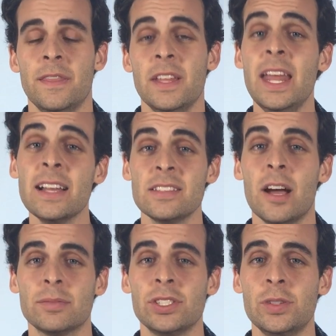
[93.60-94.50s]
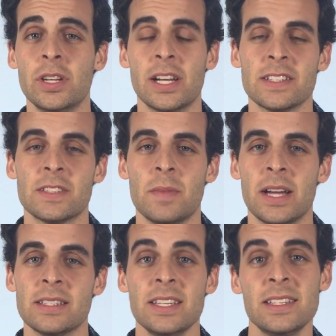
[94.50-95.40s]
The next option you can
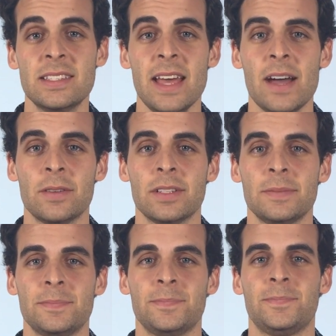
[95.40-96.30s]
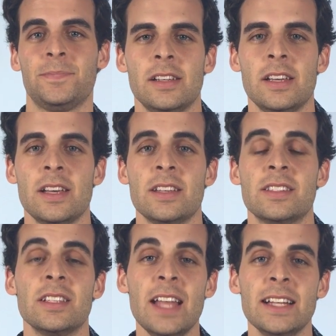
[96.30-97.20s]
customize is sound.
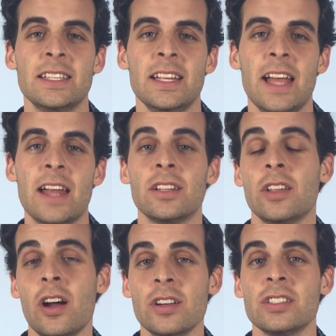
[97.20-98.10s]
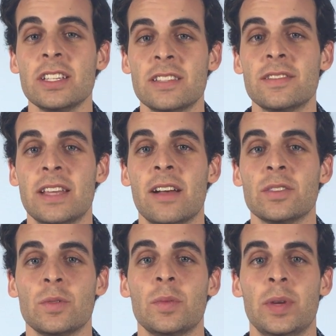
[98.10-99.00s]
Select it and a large list of
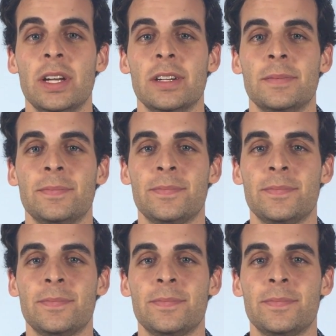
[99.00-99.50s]
sounds will appear.